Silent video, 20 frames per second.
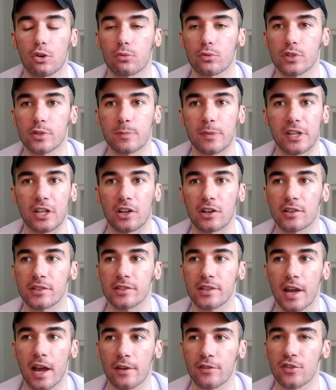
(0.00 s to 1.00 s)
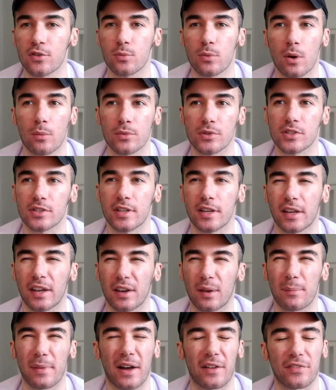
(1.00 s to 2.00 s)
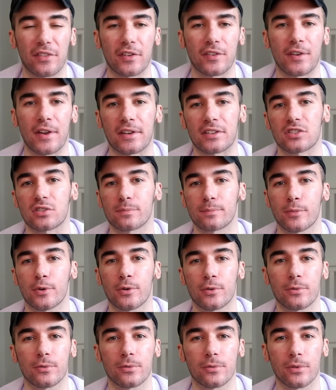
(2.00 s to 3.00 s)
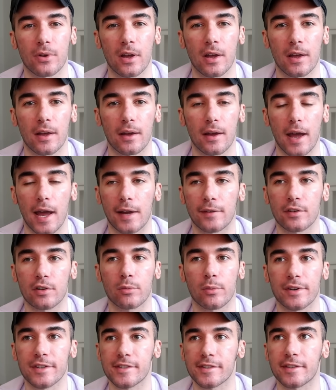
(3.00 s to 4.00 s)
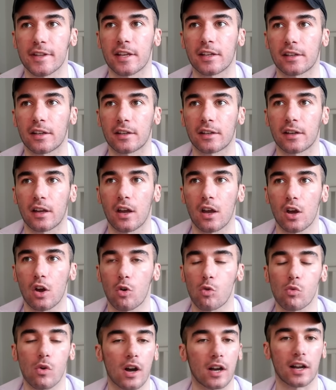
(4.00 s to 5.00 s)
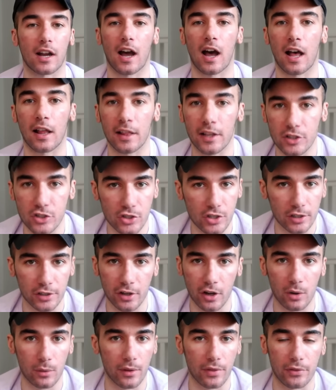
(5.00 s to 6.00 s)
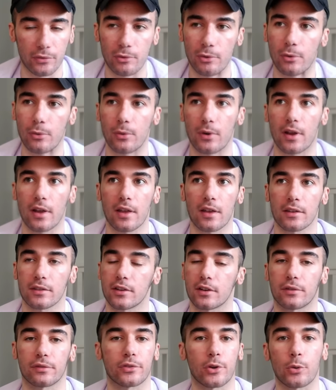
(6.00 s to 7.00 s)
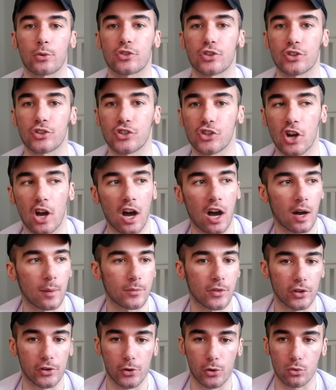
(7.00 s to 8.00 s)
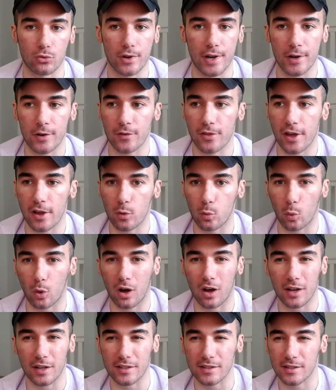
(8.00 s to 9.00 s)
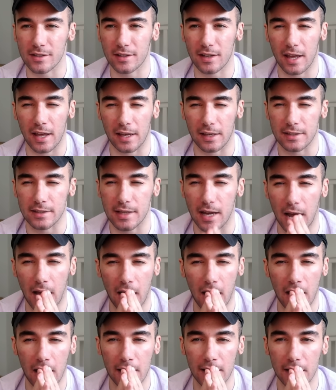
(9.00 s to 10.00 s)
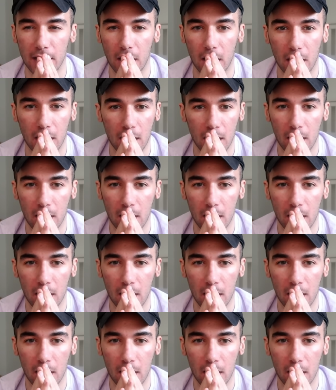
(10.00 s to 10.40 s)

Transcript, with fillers: was because everyone was thinking about their next move. Everyone's thinking, what college they're going through, their future job, the career they want. And I